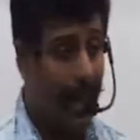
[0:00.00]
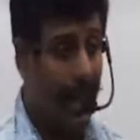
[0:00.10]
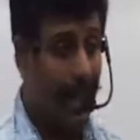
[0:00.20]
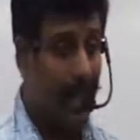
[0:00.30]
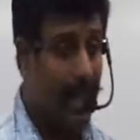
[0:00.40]

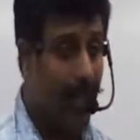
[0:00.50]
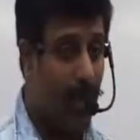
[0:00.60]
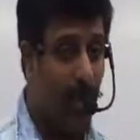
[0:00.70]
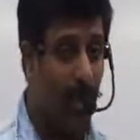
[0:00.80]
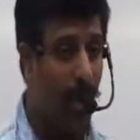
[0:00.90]
He takes
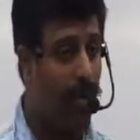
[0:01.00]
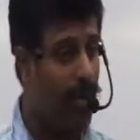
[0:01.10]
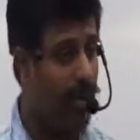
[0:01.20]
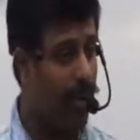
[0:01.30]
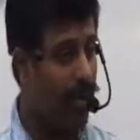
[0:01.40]
few
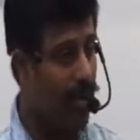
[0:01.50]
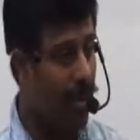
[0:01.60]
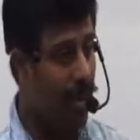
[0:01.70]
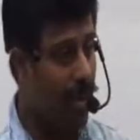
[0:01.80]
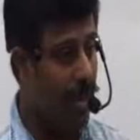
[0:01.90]
drops of
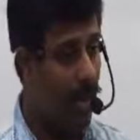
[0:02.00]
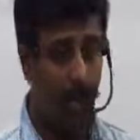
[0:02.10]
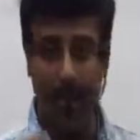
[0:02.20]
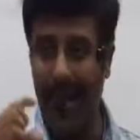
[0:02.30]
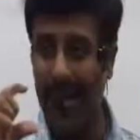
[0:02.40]

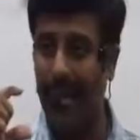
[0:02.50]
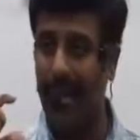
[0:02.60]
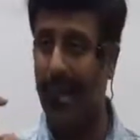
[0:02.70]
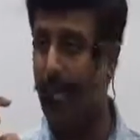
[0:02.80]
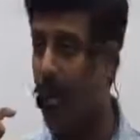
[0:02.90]

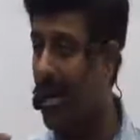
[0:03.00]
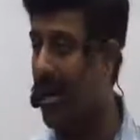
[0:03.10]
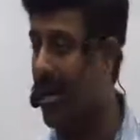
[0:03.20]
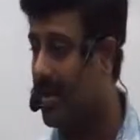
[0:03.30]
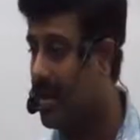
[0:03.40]
blood in a
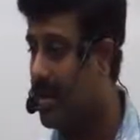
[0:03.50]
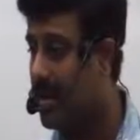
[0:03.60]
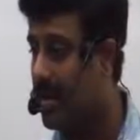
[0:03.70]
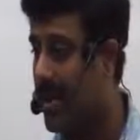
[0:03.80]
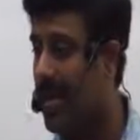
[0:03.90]
bottle and
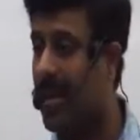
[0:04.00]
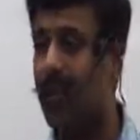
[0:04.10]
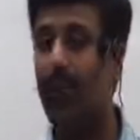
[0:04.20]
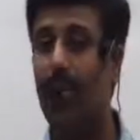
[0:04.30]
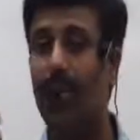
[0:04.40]
then
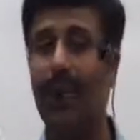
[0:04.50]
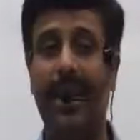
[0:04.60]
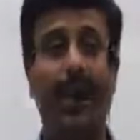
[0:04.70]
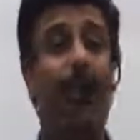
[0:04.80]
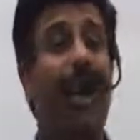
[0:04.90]
concludes
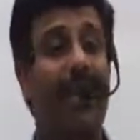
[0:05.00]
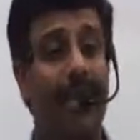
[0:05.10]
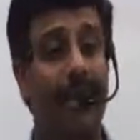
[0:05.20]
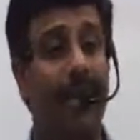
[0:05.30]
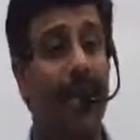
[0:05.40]
whether you have
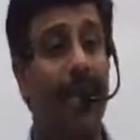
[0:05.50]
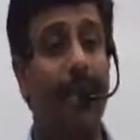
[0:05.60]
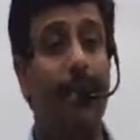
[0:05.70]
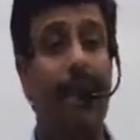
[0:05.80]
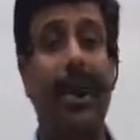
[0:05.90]

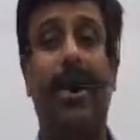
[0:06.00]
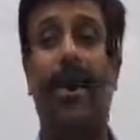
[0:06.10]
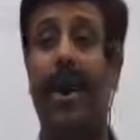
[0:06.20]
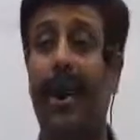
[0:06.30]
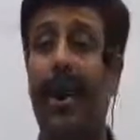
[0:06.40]

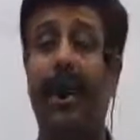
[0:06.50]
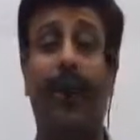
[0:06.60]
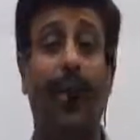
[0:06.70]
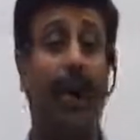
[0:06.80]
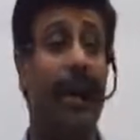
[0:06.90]
malaria,
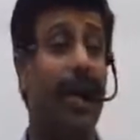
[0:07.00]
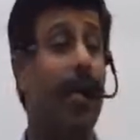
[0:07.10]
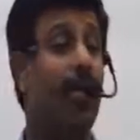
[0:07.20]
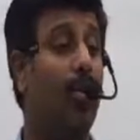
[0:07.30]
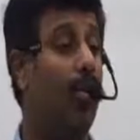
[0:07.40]
typhoid,
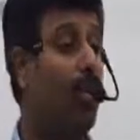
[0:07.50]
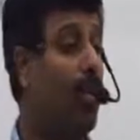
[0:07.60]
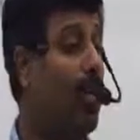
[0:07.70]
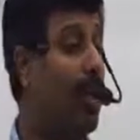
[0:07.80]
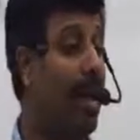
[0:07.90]
dengue,
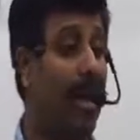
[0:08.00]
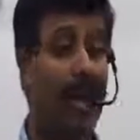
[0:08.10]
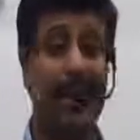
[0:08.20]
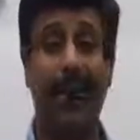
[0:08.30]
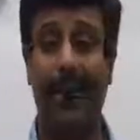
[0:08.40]
gunya,
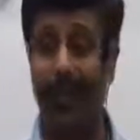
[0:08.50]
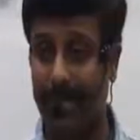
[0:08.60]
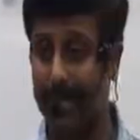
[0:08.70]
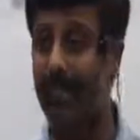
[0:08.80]
etc.